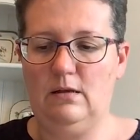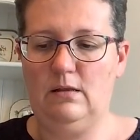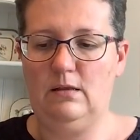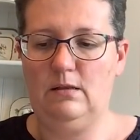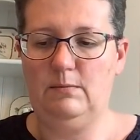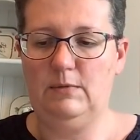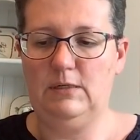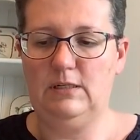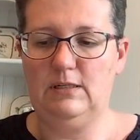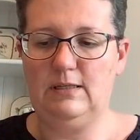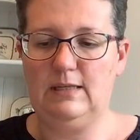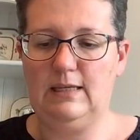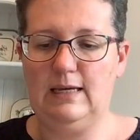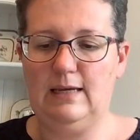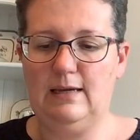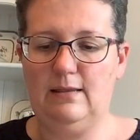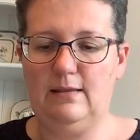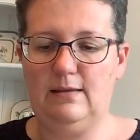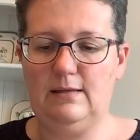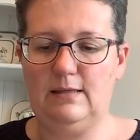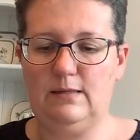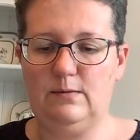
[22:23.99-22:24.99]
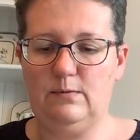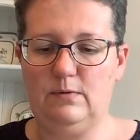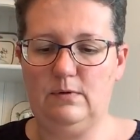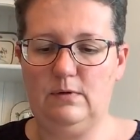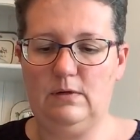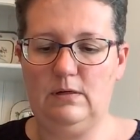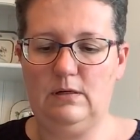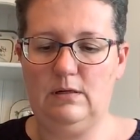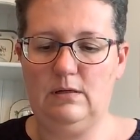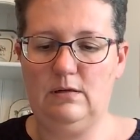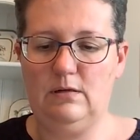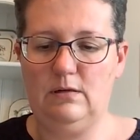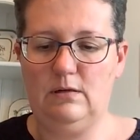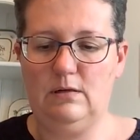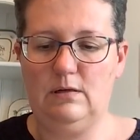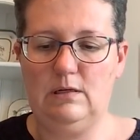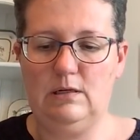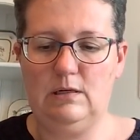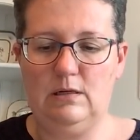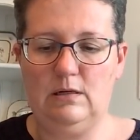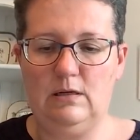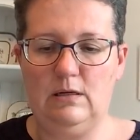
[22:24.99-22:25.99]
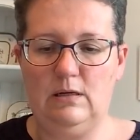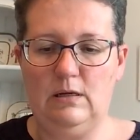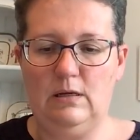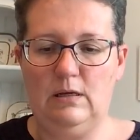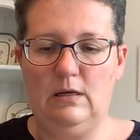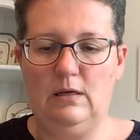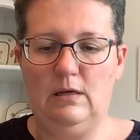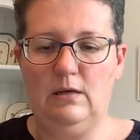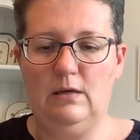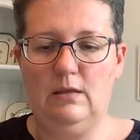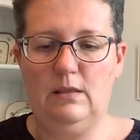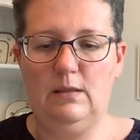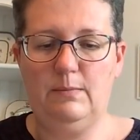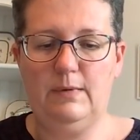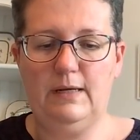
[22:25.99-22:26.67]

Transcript: Let me just get this one the